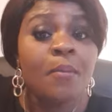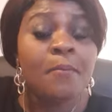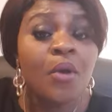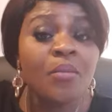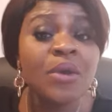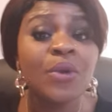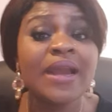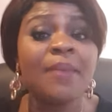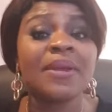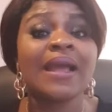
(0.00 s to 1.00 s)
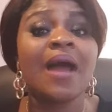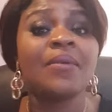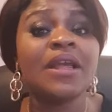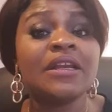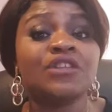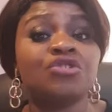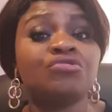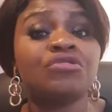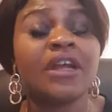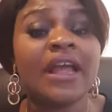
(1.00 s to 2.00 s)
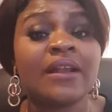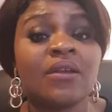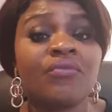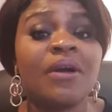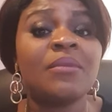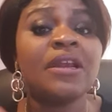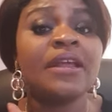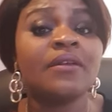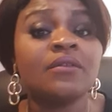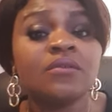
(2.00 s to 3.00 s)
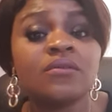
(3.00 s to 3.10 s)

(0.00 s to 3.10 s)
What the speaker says: Mommy will not be carrying the children and the family.